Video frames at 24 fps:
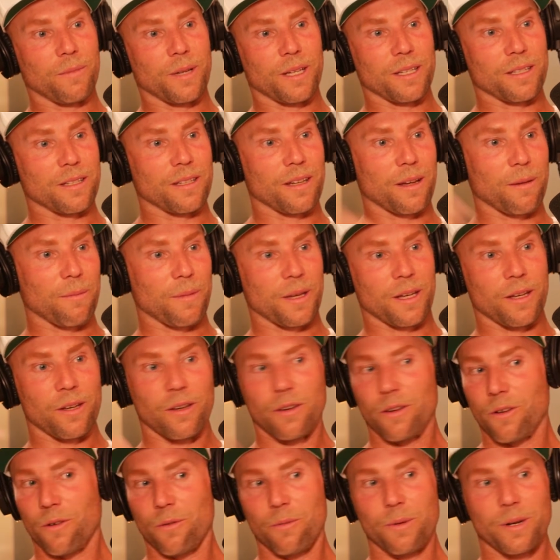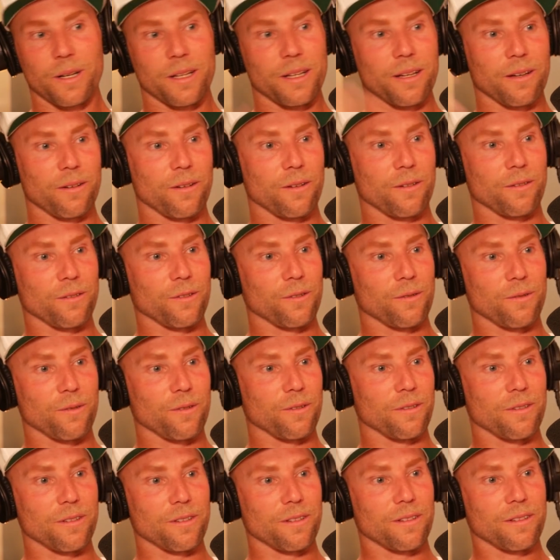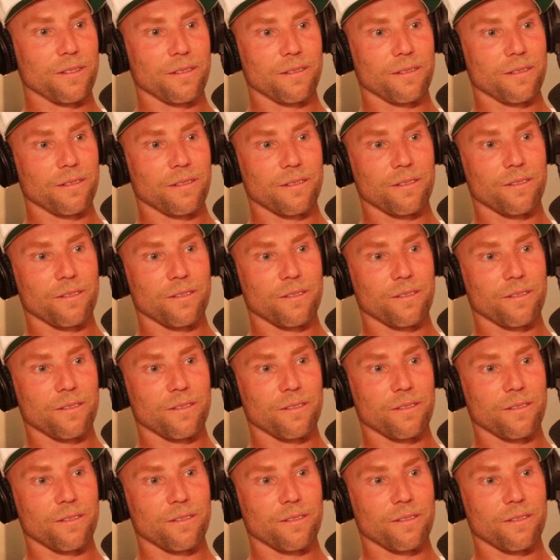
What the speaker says: Because, I mean, nobody out on tour is